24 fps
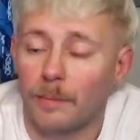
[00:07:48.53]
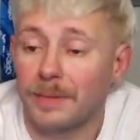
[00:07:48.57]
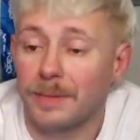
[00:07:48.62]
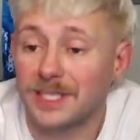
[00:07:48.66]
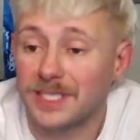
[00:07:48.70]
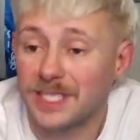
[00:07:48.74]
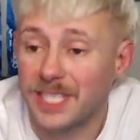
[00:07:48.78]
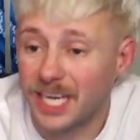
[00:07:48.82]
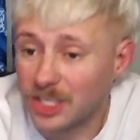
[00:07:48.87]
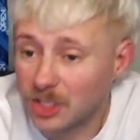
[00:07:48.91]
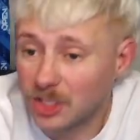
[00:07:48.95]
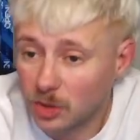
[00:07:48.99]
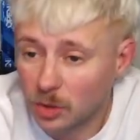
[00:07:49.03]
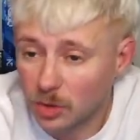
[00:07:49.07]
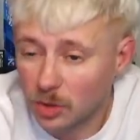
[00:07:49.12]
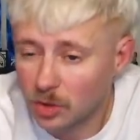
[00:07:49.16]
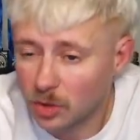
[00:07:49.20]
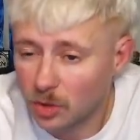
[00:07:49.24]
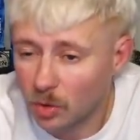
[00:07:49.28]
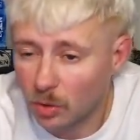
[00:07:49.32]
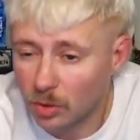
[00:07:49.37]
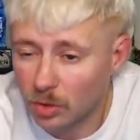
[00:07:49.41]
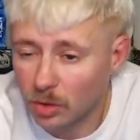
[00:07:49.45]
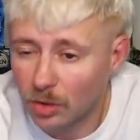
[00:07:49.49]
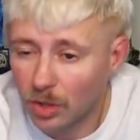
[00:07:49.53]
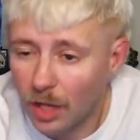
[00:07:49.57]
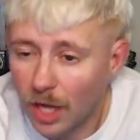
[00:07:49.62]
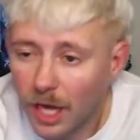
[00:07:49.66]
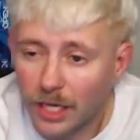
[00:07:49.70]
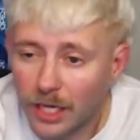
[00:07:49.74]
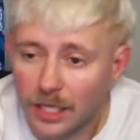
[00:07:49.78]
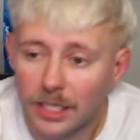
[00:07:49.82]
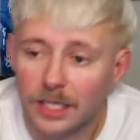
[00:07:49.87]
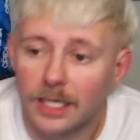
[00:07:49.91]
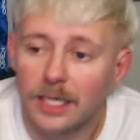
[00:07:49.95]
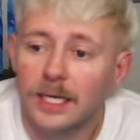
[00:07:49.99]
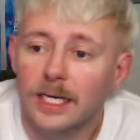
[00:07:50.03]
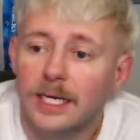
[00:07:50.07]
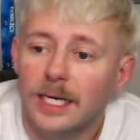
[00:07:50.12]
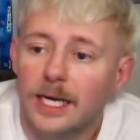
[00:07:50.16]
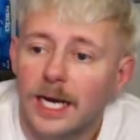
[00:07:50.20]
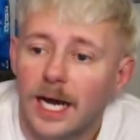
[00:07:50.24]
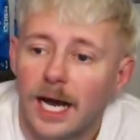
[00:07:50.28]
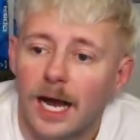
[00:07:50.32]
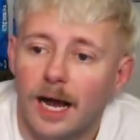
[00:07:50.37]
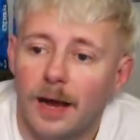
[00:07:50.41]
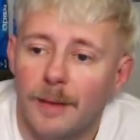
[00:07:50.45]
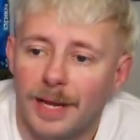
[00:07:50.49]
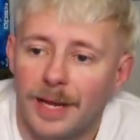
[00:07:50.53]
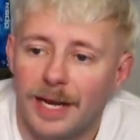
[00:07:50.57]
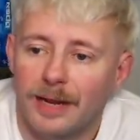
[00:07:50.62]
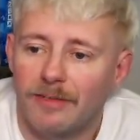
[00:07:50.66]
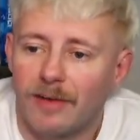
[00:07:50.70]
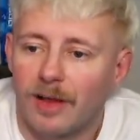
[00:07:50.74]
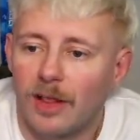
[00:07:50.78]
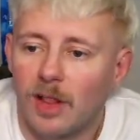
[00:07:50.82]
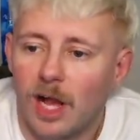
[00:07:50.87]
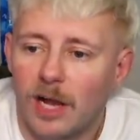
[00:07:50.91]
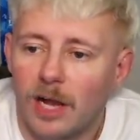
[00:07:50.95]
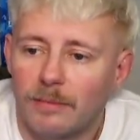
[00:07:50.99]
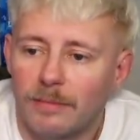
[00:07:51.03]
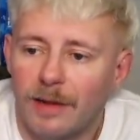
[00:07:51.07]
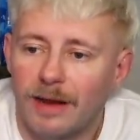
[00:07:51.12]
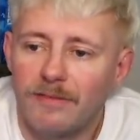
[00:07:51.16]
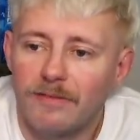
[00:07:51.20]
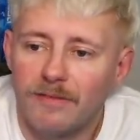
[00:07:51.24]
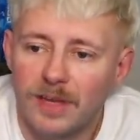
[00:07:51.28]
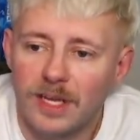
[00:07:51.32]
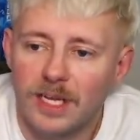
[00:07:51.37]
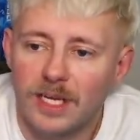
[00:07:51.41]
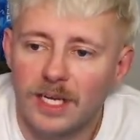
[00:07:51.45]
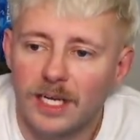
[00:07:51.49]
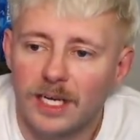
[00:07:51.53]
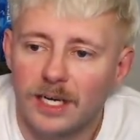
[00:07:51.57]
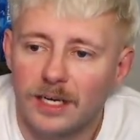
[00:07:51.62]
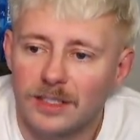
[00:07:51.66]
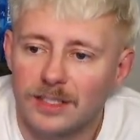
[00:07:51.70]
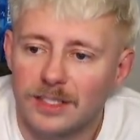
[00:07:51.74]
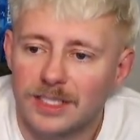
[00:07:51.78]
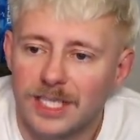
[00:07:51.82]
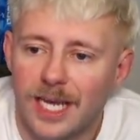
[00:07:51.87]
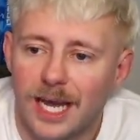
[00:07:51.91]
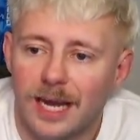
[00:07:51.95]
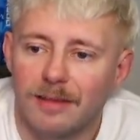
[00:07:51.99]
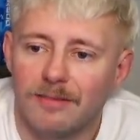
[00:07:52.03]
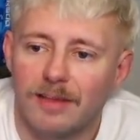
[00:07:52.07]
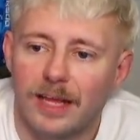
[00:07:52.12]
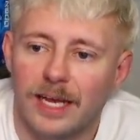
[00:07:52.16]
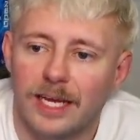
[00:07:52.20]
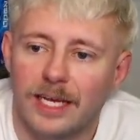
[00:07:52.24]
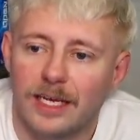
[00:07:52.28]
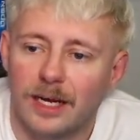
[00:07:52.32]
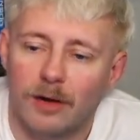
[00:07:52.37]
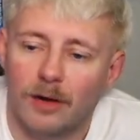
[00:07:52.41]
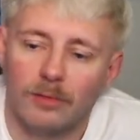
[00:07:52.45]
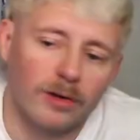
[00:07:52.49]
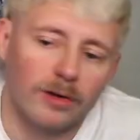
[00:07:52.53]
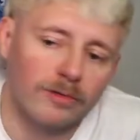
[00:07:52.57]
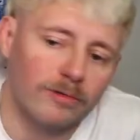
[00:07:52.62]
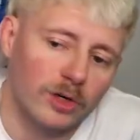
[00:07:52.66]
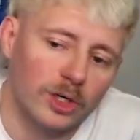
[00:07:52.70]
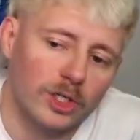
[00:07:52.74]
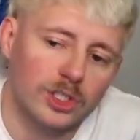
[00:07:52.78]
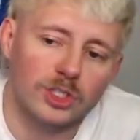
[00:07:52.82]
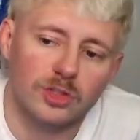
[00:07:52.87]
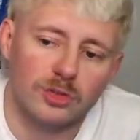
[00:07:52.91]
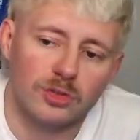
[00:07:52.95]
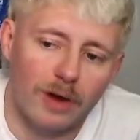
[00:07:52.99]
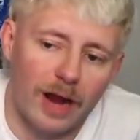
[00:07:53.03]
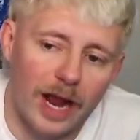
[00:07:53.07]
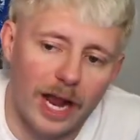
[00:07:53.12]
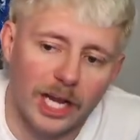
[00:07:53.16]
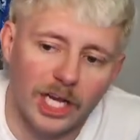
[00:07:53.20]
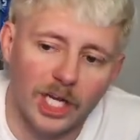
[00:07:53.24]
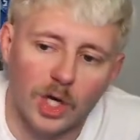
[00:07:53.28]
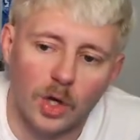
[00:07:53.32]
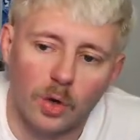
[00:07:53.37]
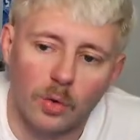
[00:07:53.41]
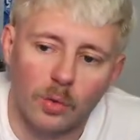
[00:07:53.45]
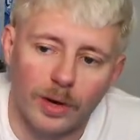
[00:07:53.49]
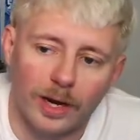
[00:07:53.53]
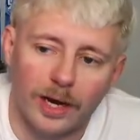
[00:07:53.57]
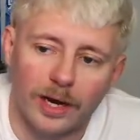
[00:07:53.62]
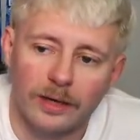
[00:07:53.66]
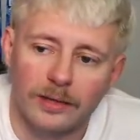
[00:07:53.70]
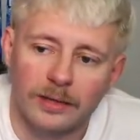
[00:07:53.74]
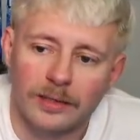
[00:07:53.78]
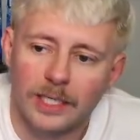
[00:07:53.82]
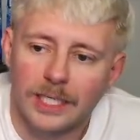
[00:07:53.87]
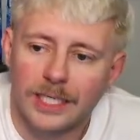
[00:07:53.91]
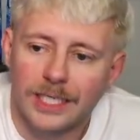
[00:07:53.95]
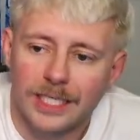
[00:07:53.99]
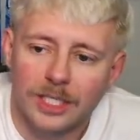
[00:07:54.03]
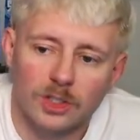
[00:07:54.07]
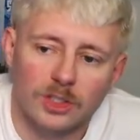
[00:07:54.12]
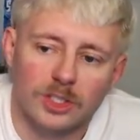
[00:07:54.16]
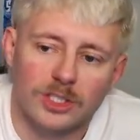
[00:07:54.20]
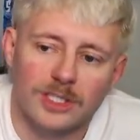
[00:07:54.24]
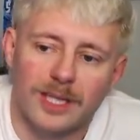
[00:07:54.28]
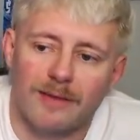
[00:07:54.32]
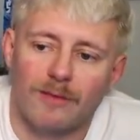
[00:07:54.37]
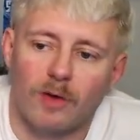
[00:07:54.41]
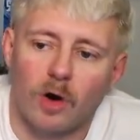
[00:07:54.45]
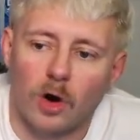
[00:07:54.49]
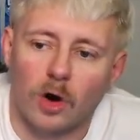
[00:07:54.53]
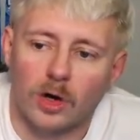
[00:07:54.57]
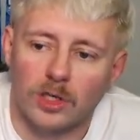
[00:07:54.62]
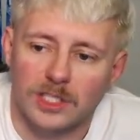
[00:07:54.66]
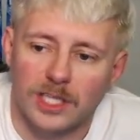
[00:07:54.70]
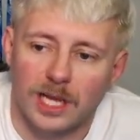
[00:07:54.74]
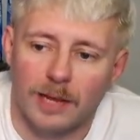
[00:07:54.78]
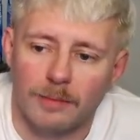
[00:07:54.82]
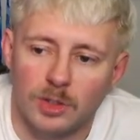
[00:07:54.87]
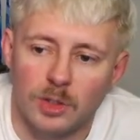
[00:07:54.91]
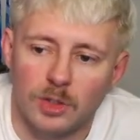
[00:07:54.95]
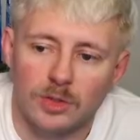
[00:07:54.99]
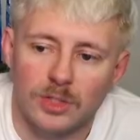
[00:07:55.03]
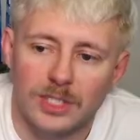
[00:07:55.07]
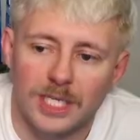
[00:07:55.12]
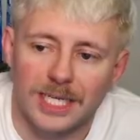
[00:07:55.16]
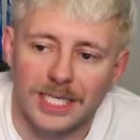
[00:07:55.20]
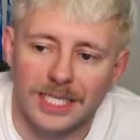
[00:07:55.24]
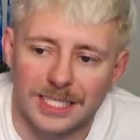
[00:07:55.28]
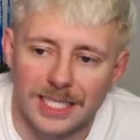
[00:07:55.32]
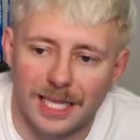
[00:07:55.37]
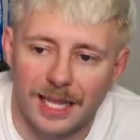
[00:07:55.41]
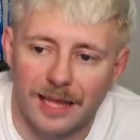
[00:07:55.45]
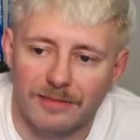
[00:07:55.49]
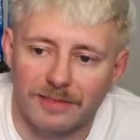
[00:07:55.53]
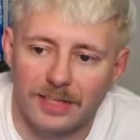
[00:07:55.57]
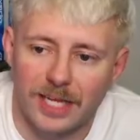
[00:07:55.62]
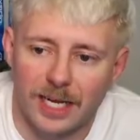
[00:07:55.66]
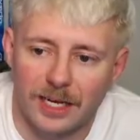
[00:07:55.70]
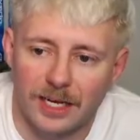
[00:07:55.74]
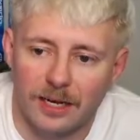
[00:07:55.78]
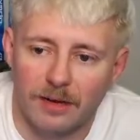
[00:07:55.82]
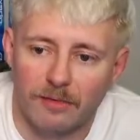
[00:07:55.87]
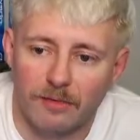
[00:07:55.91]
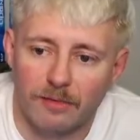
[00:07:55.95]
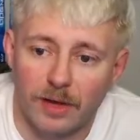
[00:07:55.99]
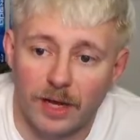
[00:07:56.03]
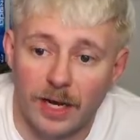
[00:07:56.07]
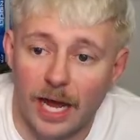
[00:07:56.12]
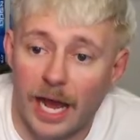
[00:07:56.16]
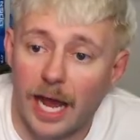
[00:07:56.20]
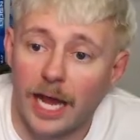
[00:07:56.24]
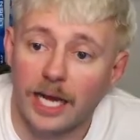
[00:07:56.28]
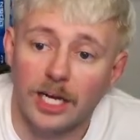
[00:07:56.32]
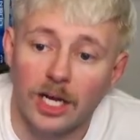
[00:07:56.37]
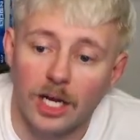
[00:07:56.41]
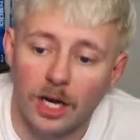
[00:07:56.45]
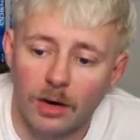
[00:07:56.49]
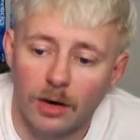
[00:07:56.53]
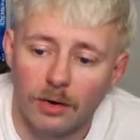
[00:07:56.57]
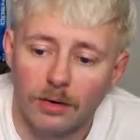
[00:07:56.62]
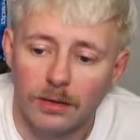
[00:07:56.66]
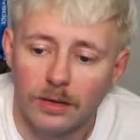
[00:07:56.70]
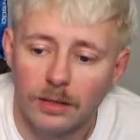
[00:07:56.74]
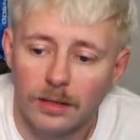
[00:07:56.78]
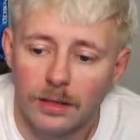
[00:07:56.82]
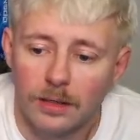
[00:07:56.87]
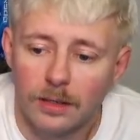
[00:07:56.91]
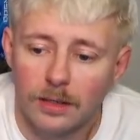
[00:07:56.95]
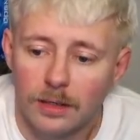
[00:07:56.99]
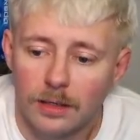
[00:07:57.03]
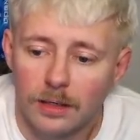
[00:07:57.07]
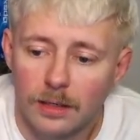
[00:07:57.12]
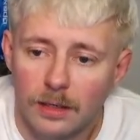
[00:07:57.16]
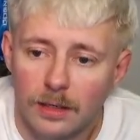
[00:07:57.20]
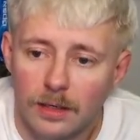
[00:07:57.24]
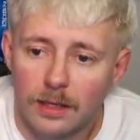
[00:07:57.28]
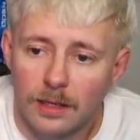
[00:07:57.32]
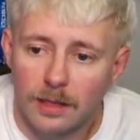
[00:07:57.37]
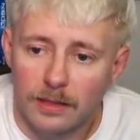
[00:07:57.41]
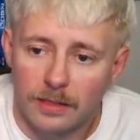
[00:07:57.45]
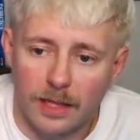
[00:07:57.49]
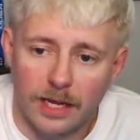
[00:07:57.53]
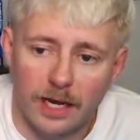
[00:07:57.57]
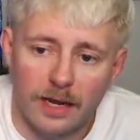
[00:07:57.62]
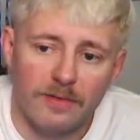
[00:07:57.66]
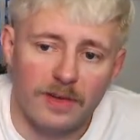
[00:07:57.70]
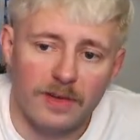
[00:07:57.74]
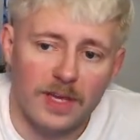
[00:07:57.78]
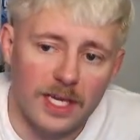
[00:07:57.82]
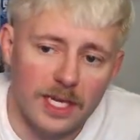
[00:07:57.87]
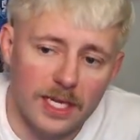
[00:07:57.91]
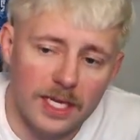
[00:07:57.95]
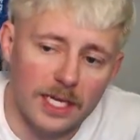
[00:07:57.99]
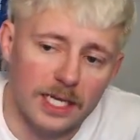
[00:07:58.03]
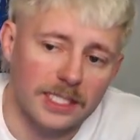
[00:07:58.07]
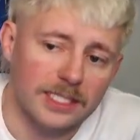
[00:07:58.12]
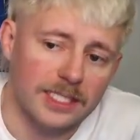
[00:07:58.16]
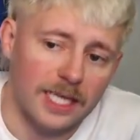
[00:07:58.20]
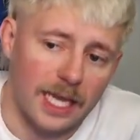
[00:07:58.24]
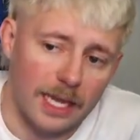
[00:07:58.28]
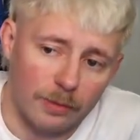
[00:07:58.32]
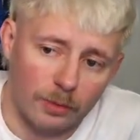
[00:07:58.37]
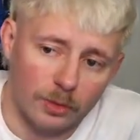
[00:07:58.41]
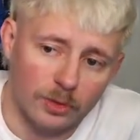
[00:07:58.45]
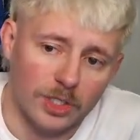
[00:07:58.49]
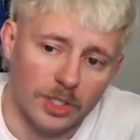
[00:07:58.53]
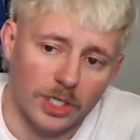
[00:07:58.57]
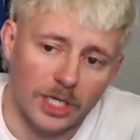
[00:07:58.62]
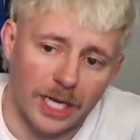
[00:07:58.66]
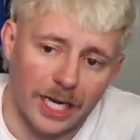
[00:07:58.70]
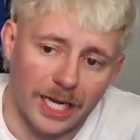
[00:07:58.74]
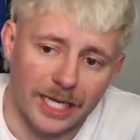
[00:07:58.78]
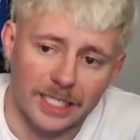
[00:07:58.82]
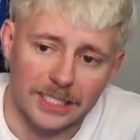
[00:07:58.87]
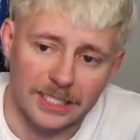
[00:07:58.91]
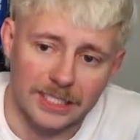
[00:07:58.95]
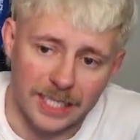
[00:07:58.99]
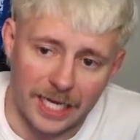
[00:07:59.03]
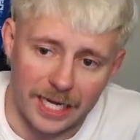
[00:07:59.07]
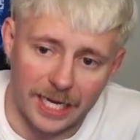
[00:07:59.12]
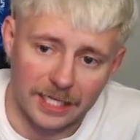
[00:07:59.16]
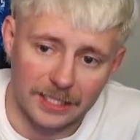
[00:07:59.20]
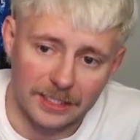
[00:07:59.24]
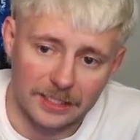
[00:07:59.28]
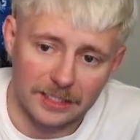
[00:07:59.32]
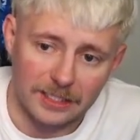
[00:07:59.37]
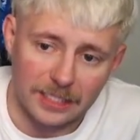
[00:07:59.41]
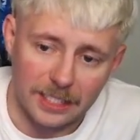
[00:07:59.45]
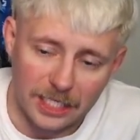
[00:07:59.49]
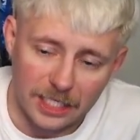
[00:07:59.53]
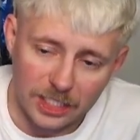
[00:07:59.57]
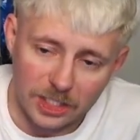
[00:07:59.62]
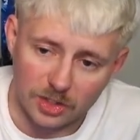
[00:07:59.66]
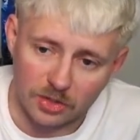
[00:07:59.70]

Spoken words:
potential shoulder lock. And if I lock my feet here, it's kind of like a reverse triangle where he'll just have a hard time using his left hand to defend. I know that if he is able to connect his hands, he's